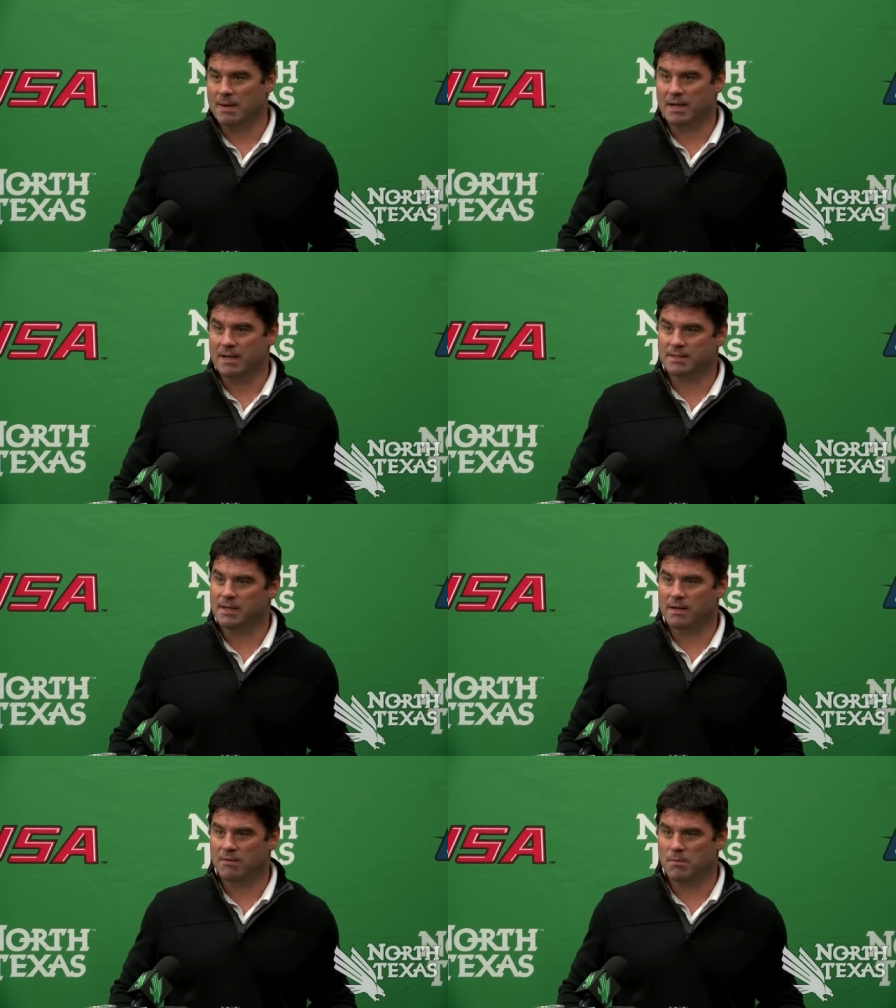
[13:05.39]
I can't
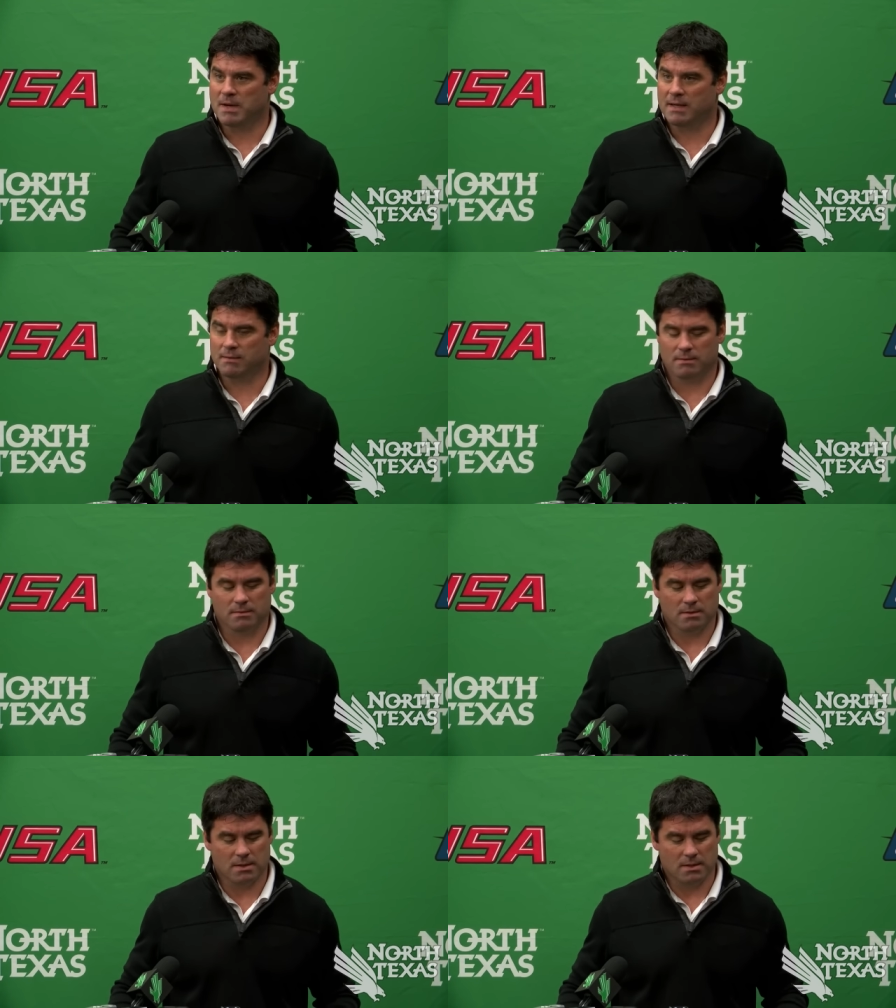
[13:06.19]
say enough about
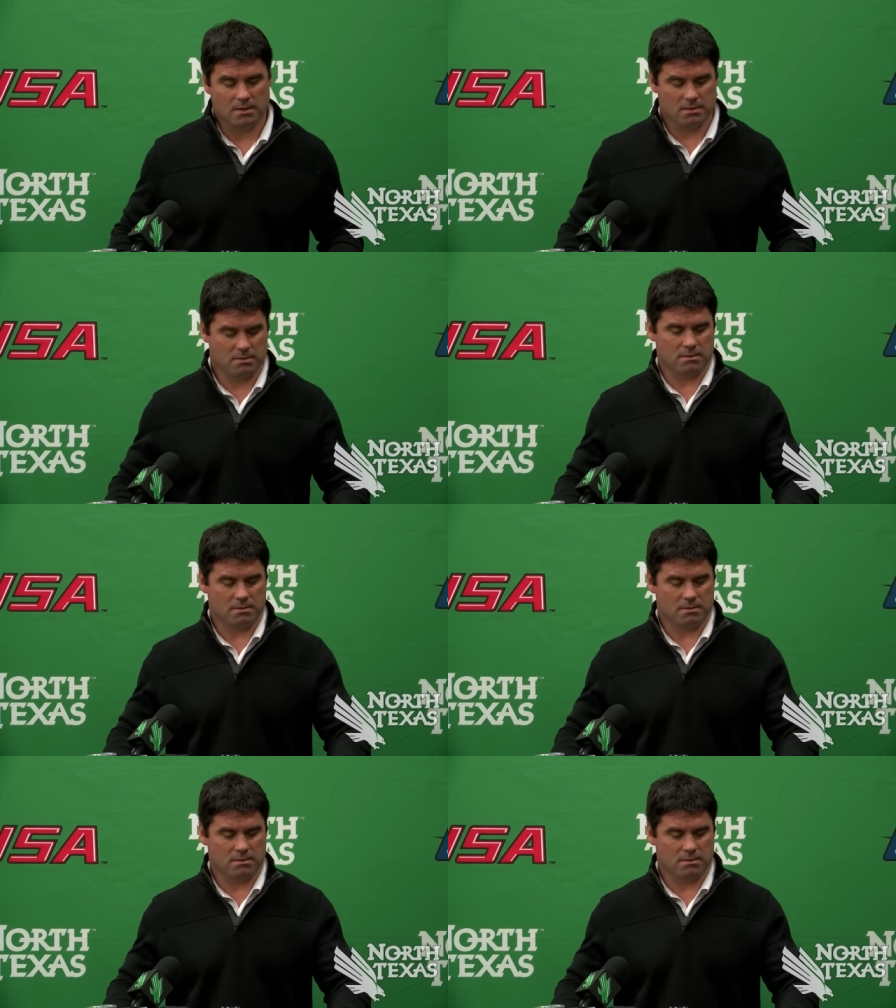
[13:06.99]
uh,